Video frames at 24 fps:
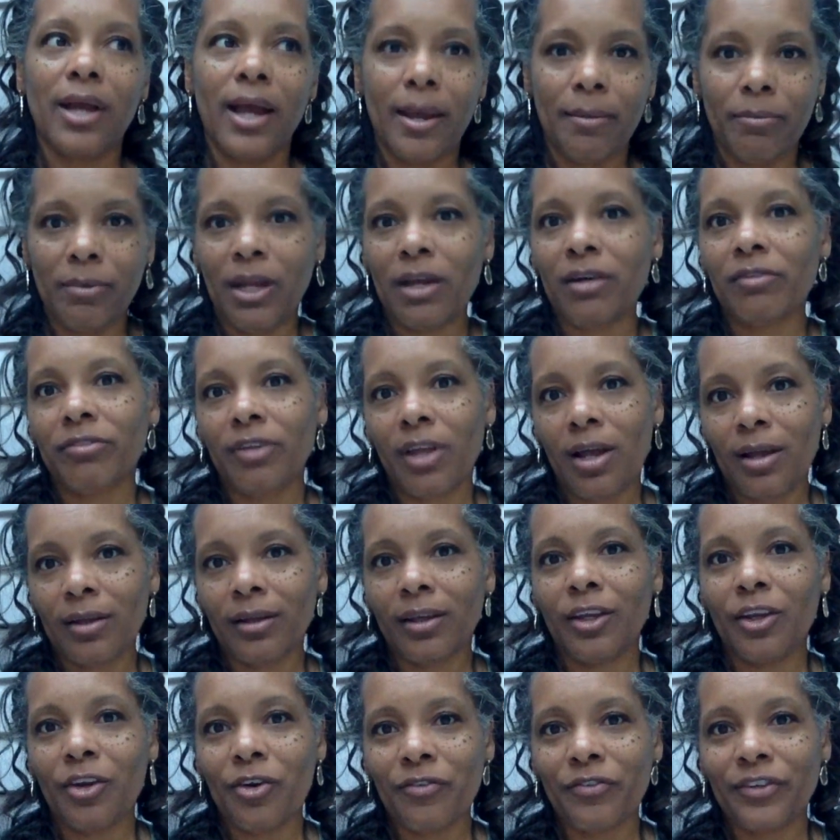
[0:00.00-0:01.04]
I'm now
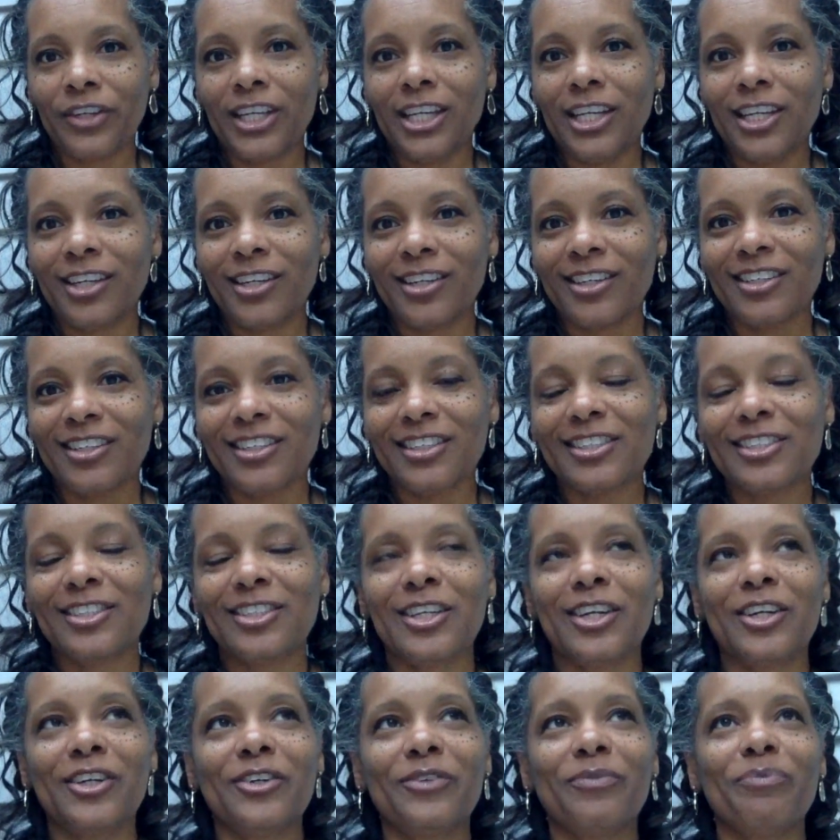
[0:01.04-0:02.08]
vlogging over here.
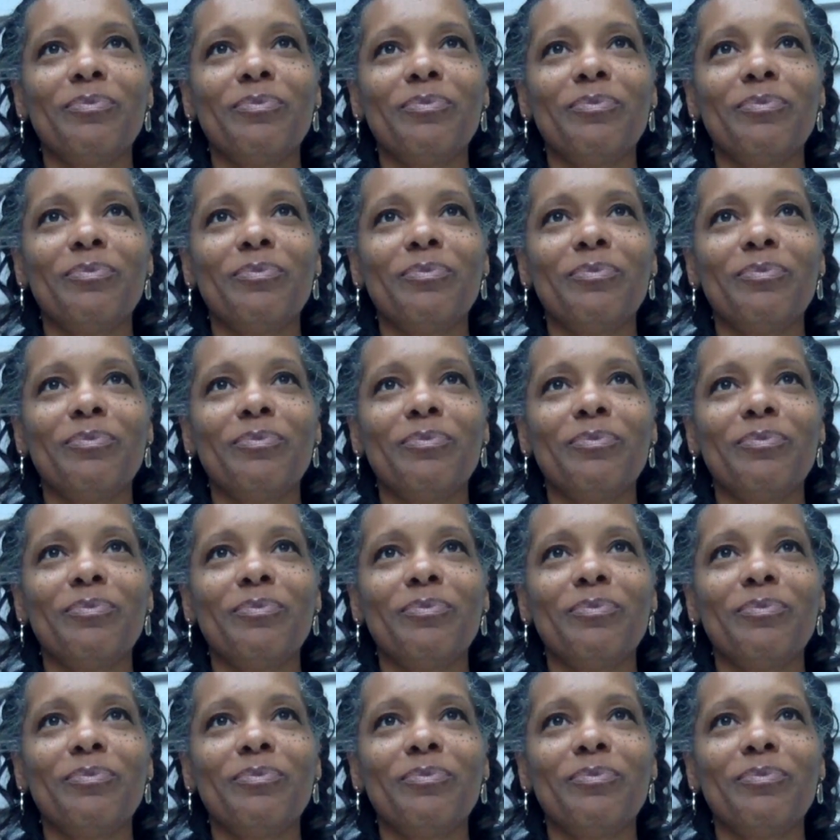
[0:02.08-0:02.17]
So